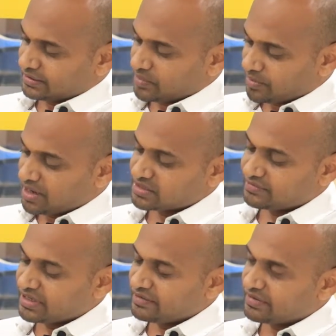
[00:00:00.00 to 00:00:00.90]
the process
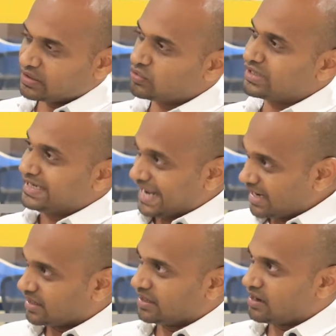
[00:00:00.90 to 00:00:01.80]
of delivering good
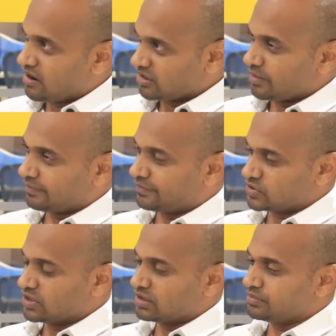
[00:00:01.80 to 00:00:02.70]
data on top of
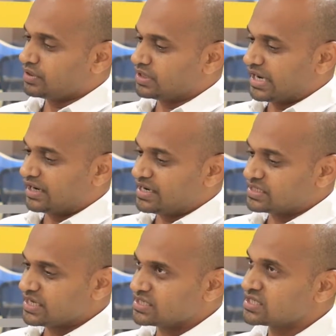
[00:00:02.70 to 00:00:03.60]
which you can build data
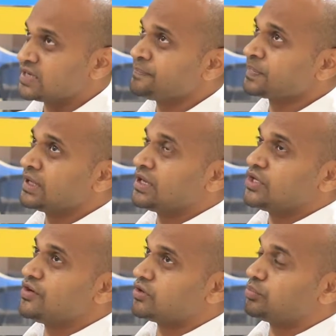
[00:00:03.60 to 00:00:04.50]
insights, is
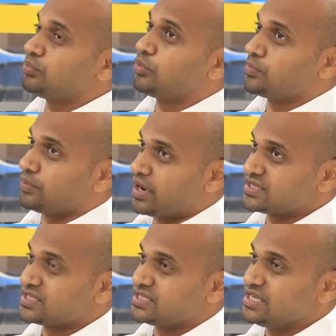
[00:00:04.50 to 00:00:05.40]
you have to put
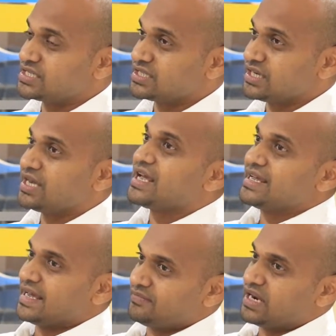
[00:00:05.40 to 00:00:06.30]
processes.
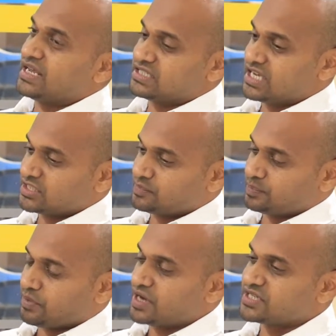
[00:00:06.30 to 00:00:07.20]
And when I say
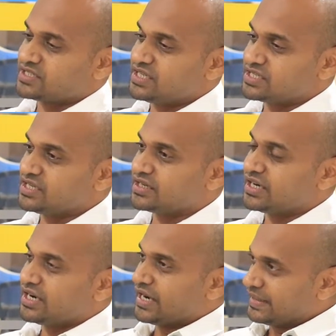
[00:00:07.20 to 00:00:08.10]
processes here,
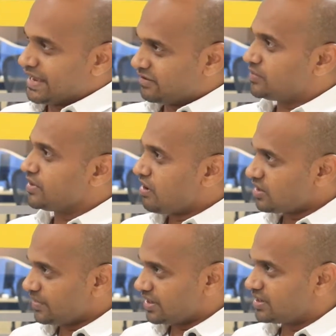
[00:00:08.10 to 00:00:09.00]
they have to be
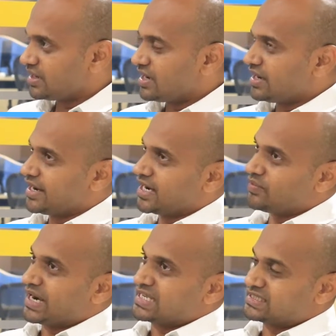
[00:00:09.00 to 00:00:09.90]
automated. And
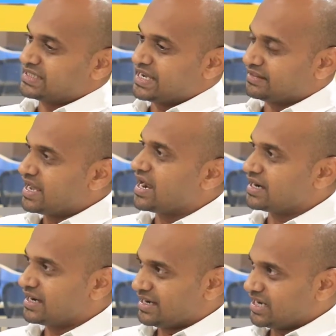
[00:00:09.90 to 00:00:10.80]
when I say that,
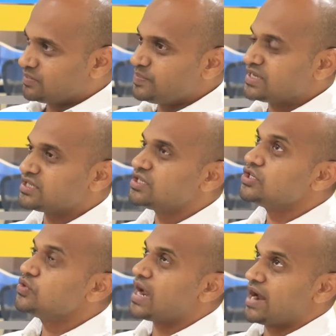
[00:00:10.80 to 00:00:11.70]
it means that
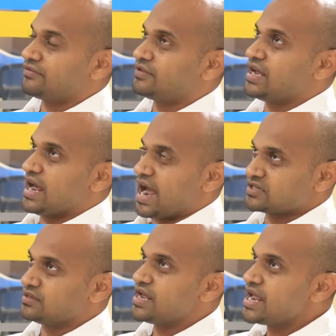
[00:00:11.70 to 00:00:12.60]
you have to
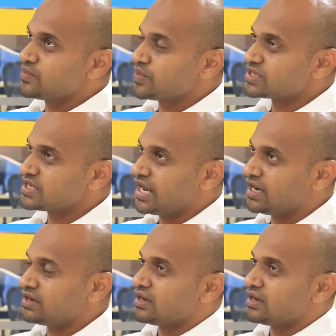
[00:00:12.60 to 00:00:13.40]
actually invest in